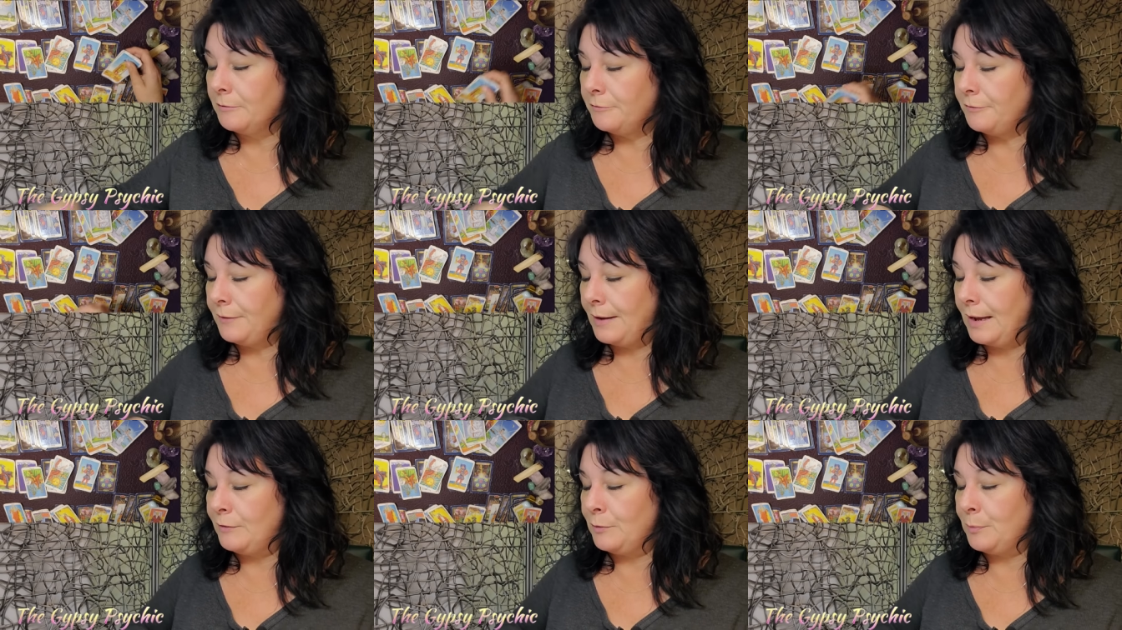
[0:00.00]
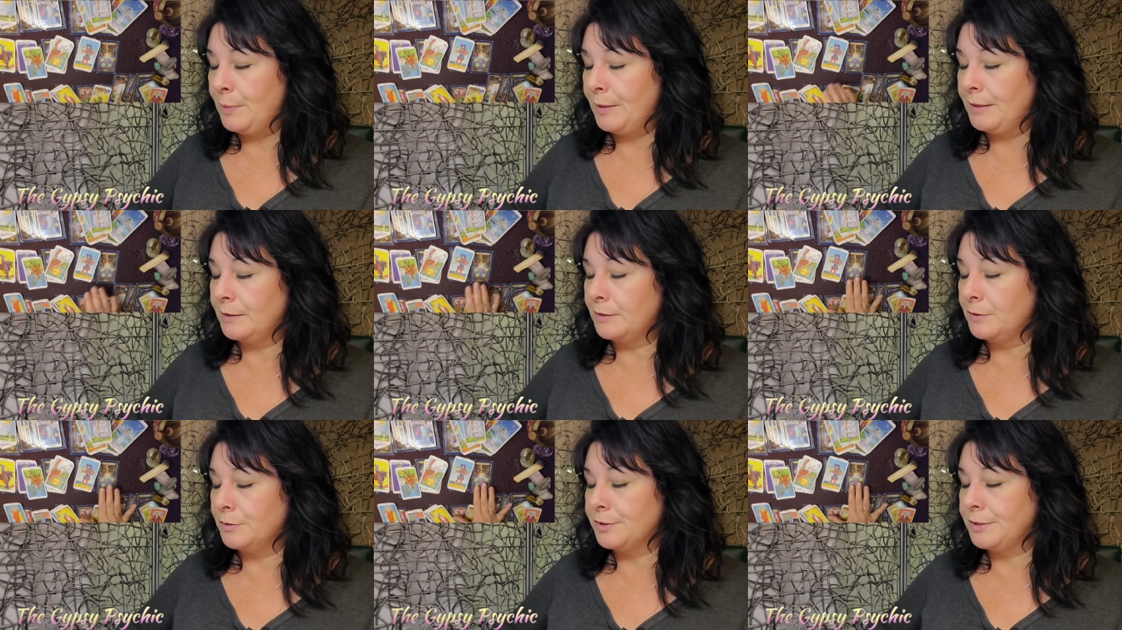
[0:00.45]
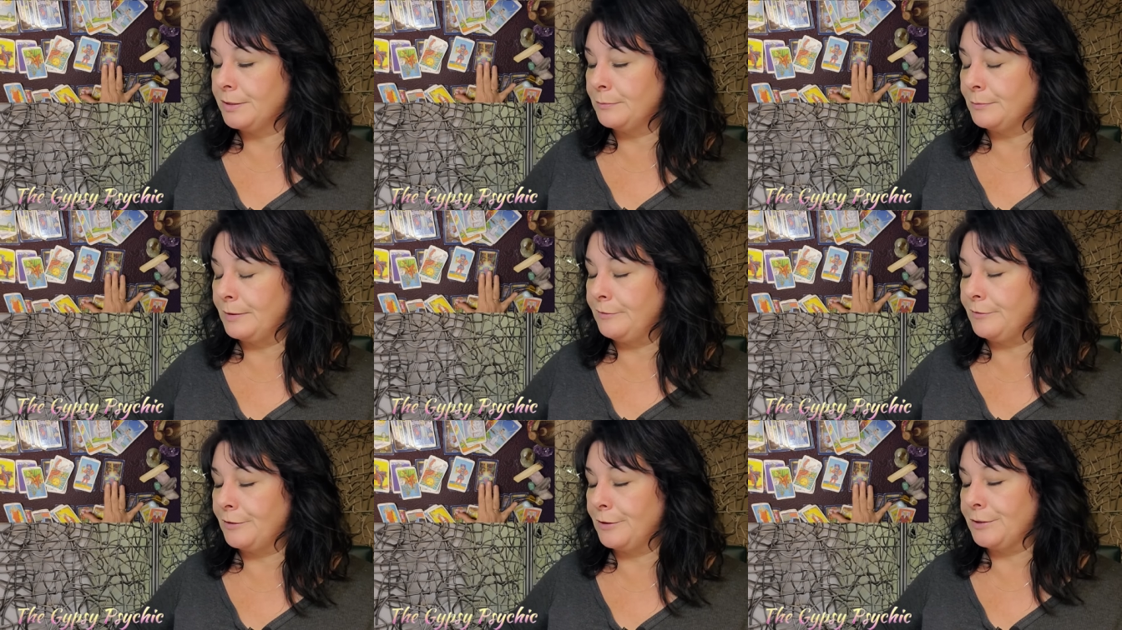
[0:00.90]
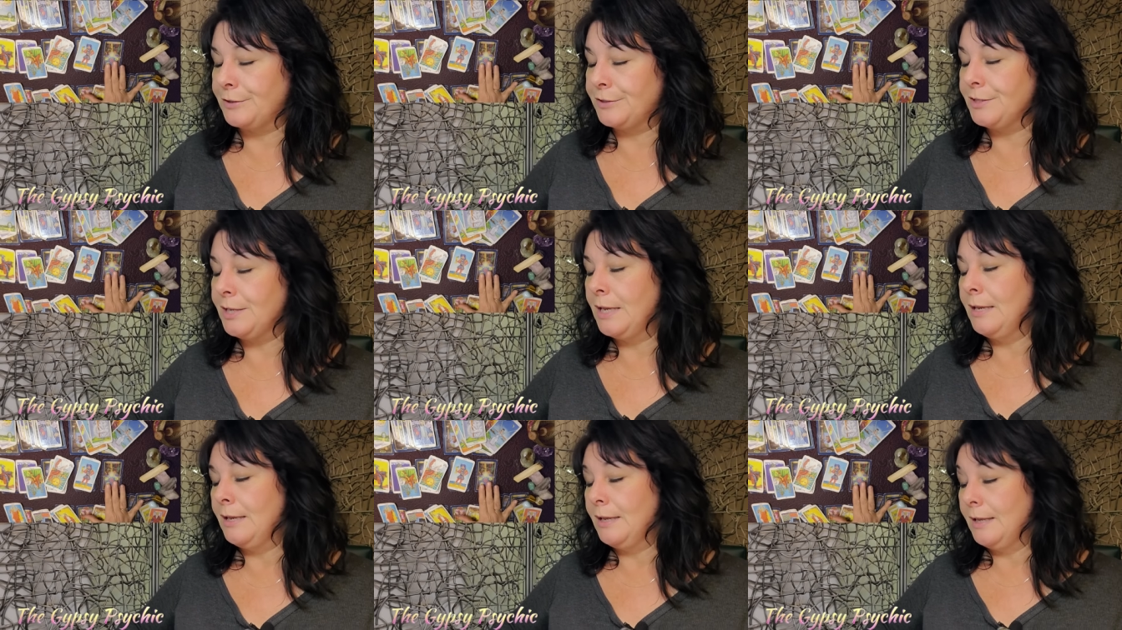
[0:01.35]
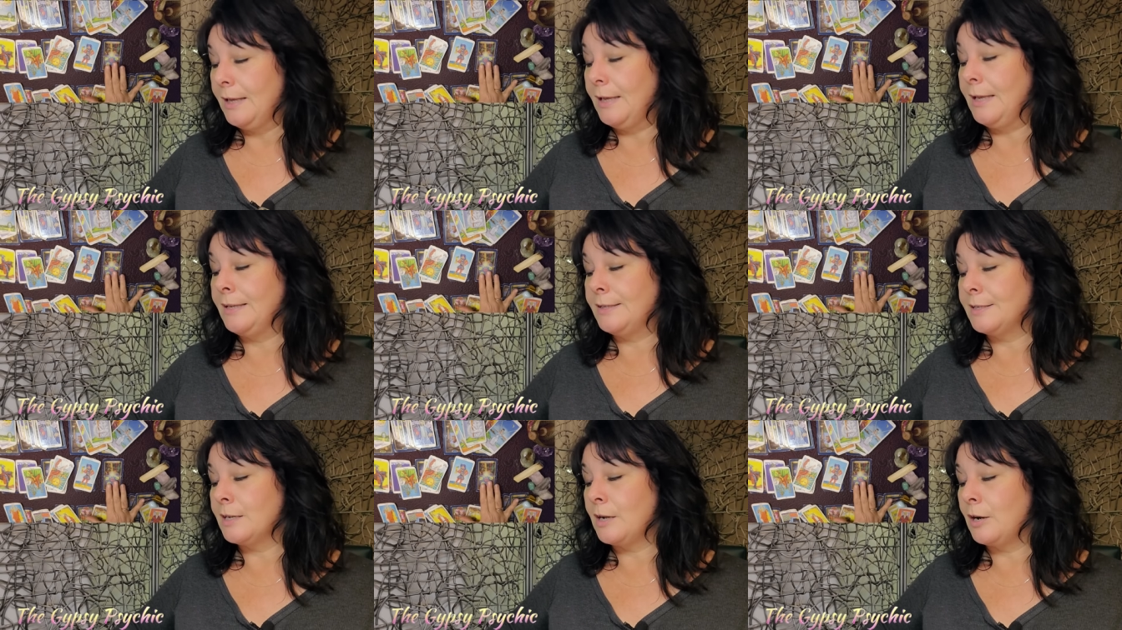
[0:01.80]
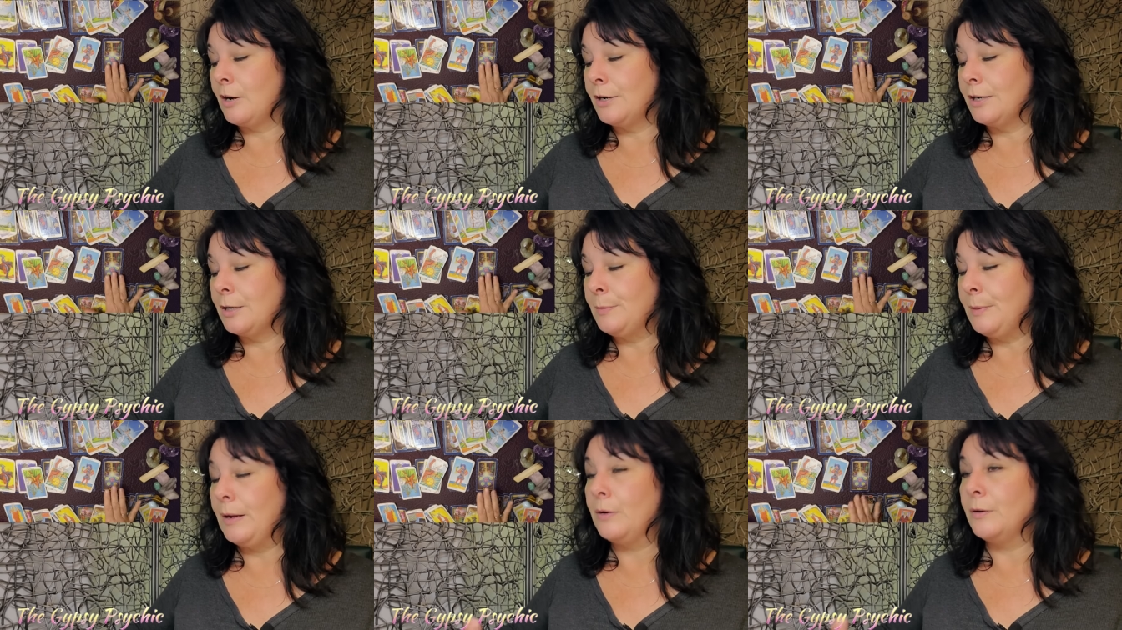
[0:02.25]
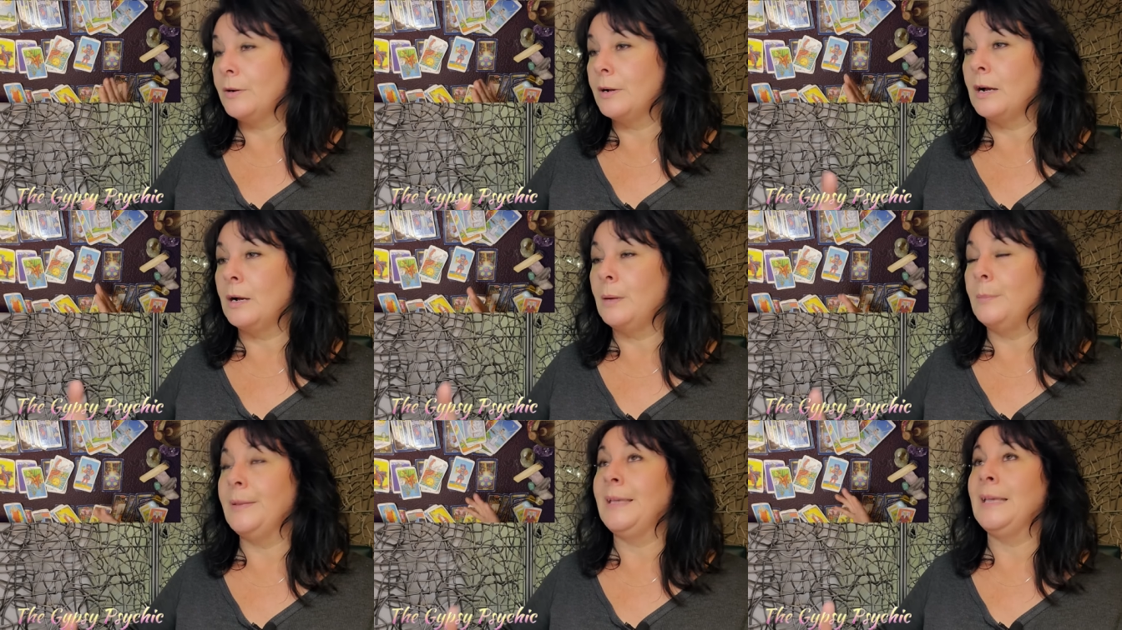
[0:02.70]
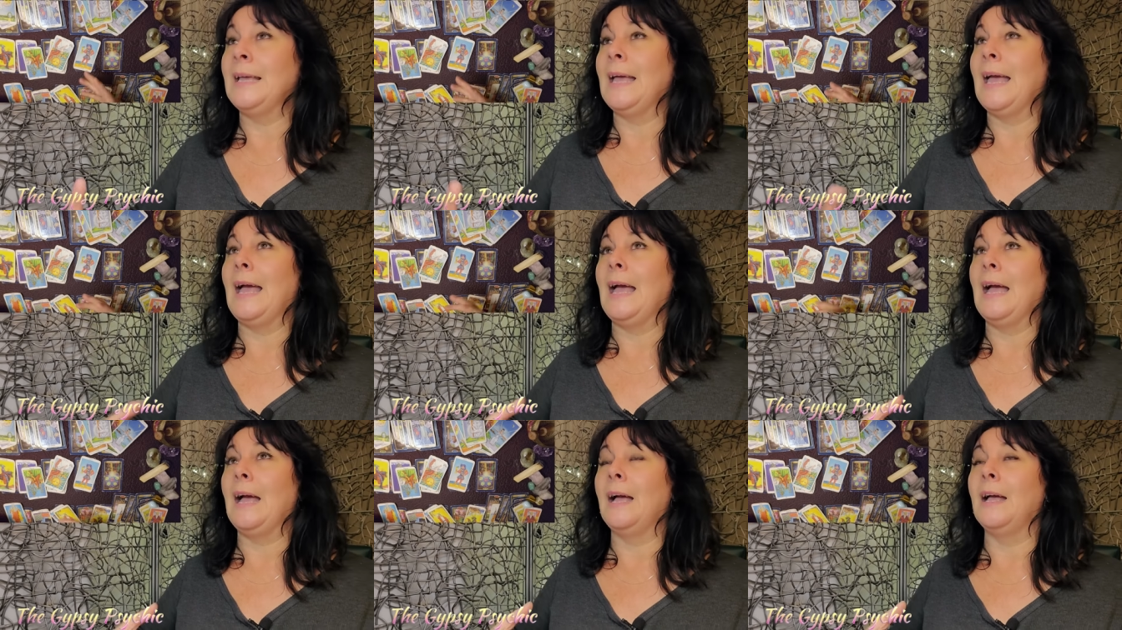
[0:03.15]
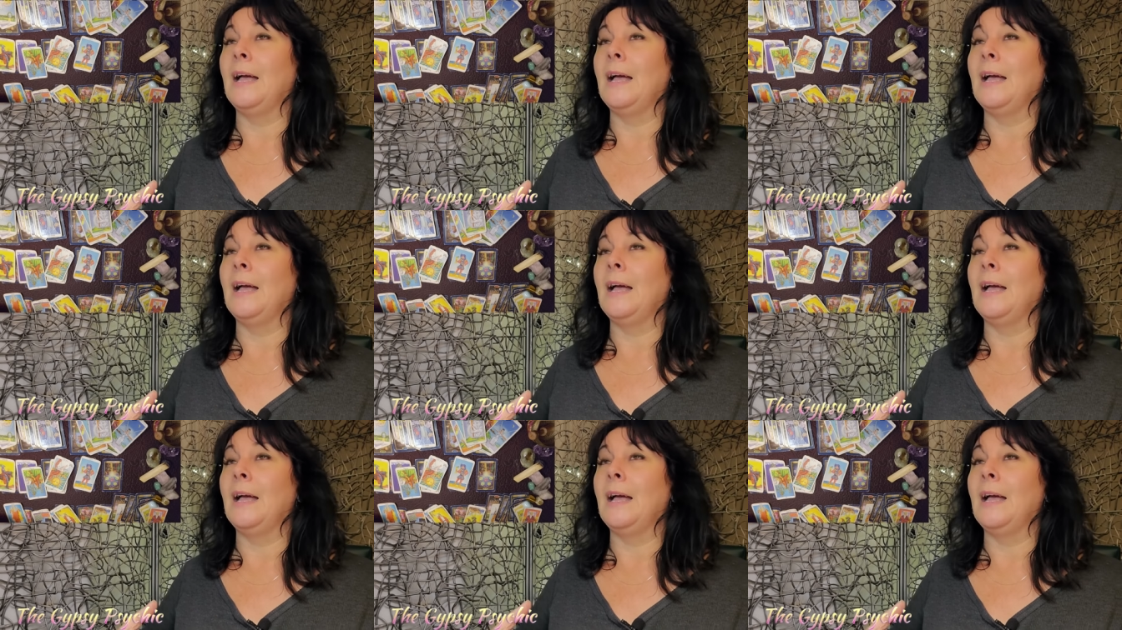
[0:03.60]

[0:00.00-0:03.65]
Five of Pentacles in reverse. It's a card about coming